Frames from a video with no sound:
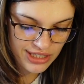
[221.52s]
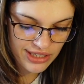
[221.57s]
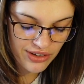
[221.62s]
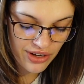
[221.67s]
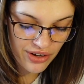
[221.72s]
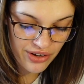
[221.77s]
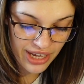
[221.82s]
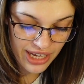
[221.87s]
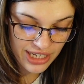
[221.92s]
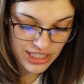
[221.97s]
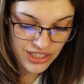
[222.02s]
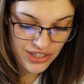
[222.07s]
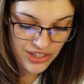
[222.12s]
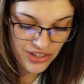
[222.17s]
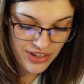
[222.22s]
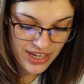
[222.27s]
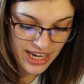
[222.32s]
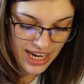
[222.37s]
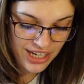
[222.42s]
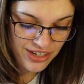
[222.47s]
Okay, so
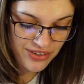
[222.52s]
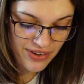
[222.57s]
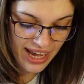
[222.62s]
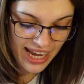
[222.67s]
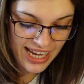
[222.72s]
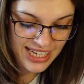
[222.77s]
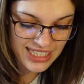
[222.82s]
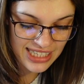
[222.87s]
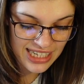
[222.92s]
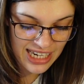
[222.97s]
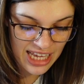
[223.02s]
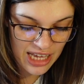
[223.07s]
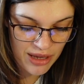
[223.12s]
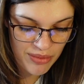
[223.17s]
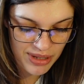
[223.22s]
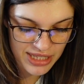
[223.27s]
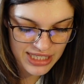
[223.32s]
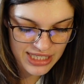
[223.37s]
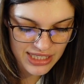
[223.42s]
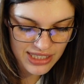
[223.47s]
you get your ACE
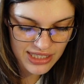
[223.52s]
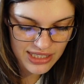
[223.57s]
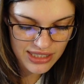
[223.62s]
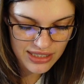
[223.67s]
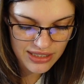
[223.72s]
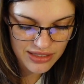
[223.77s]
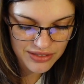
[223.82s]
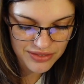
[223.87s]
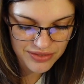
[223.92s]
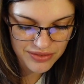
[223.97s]
inhibitors.